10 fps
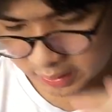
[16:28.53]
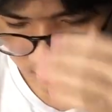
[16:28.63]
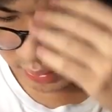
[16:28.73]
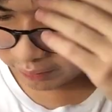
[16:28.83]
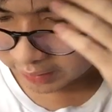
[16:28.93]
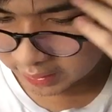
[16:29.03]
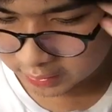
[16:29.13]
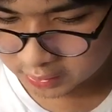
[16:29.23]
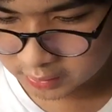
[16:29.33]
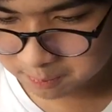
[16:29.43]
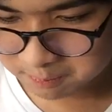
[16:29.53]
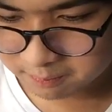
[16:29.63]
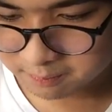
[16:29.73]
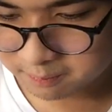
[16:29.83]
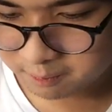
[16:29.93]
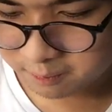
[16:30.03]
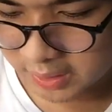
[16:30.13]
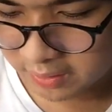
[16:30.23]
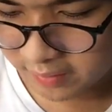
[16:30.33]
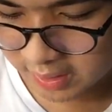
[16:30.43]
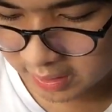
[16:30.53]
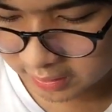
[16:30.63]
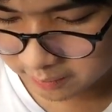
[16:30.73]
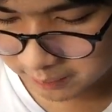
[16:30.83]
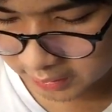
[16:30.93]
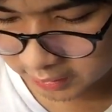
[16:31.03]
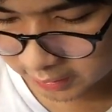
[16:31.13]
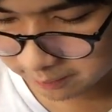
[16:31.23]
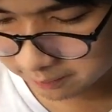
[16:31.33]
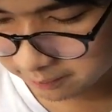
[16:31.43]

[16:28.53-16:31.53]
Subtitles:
an EVH Eddie Van Halen paint job.